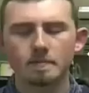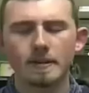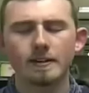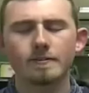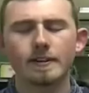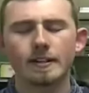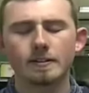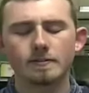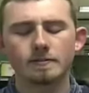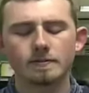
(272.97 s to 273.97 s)
The benefit
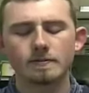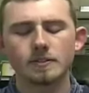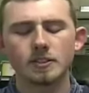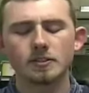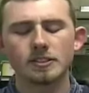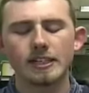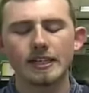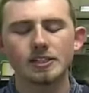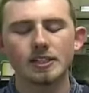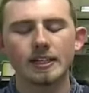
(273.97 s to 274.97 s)
of students
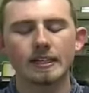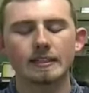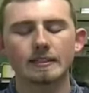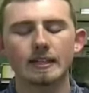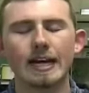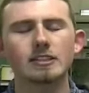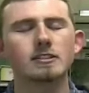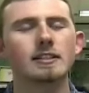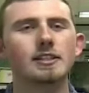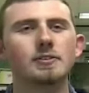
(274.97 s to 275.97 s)
teaching the
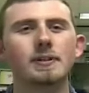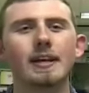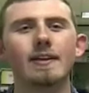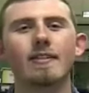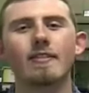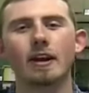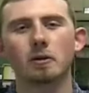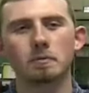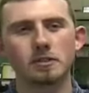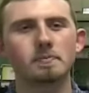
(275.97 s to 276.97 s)
class is that you get
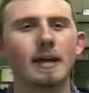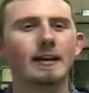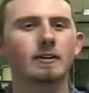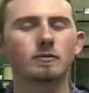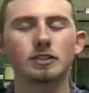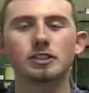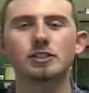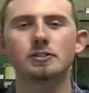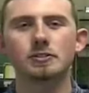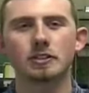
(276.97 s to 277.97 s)
their perspective, which
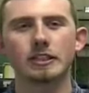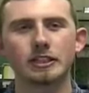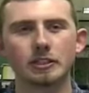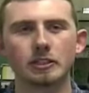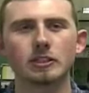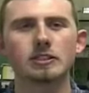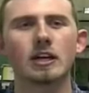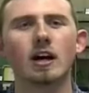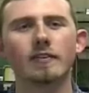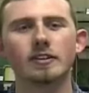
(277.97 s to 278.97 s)
is usually yours,
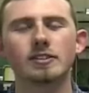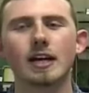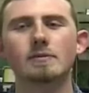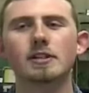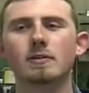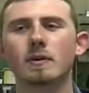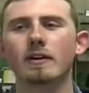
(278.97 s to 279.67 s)
on the subject.